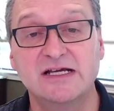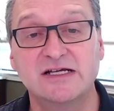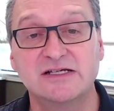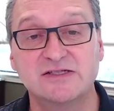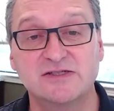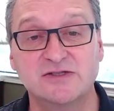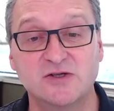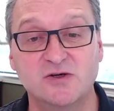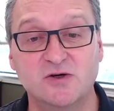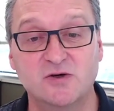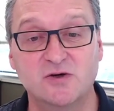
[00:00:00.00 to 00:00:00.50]

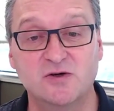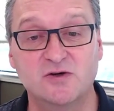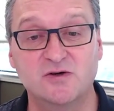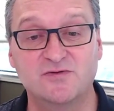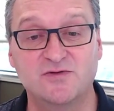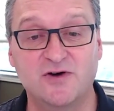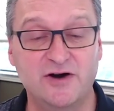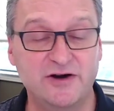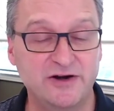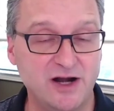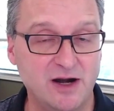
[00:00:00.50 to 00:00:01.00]
So
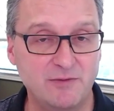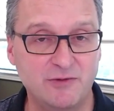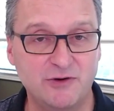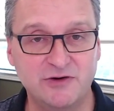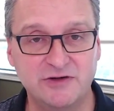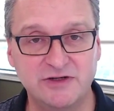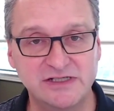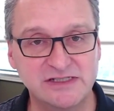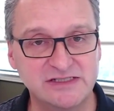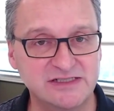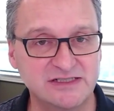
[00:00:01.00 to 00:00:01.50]
far,
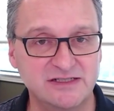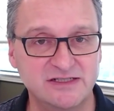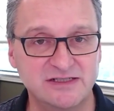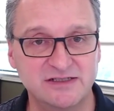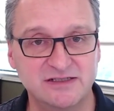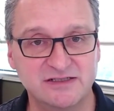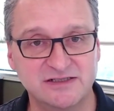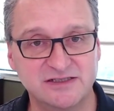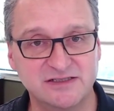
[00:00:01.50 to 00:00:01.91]
number is a